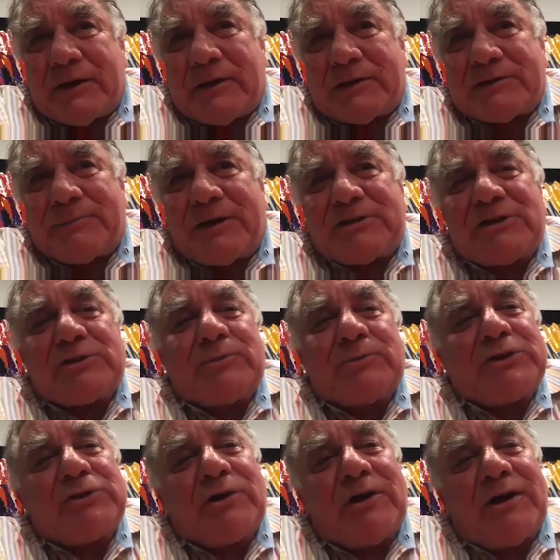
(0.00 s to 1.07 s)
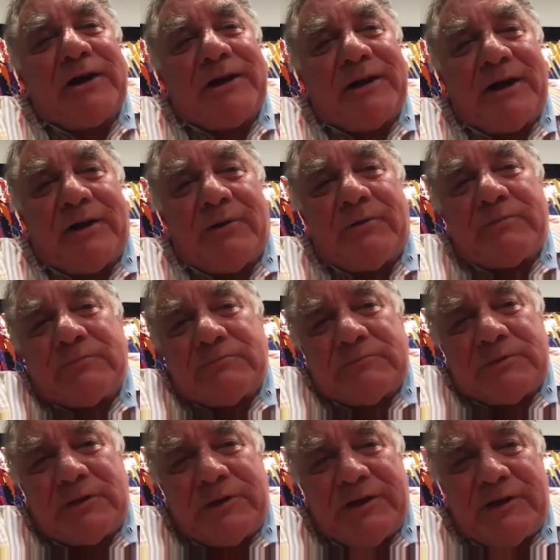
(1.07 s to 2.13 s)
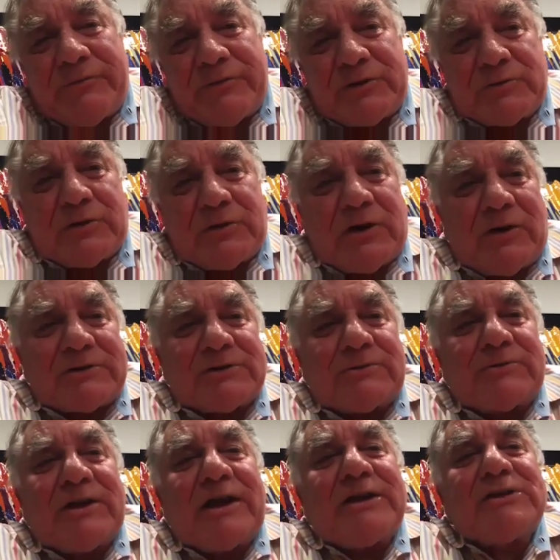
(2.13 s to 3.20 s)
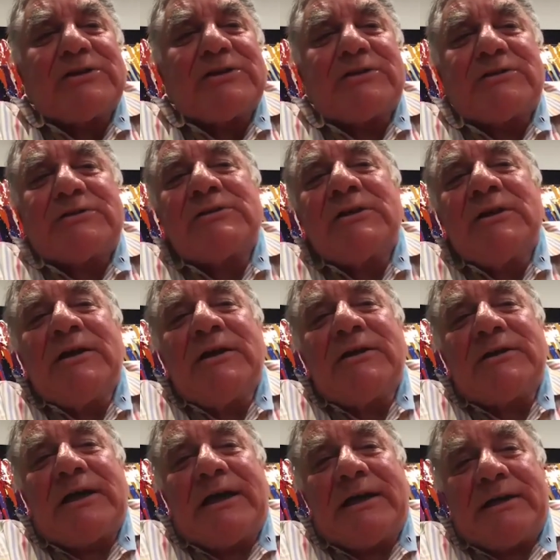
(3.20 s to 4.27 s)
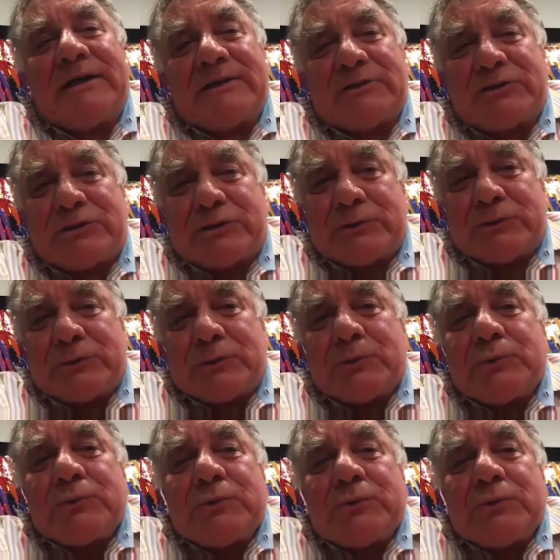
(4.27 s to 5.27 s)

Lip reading: As much as we try in our individual consultations to